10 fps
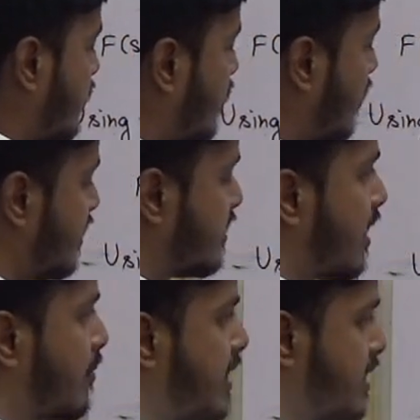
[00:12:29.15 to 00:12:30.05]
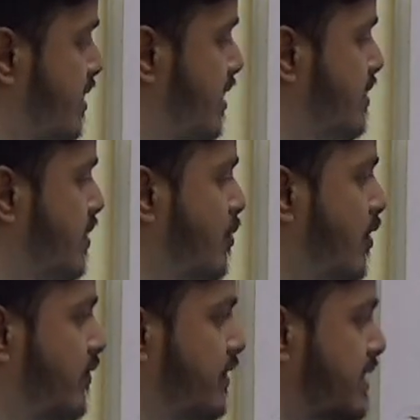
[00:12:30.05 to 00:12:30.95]
what is Laplace transform
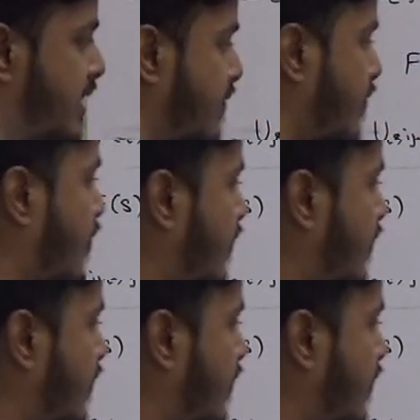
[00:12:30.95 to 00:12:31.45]
of this f of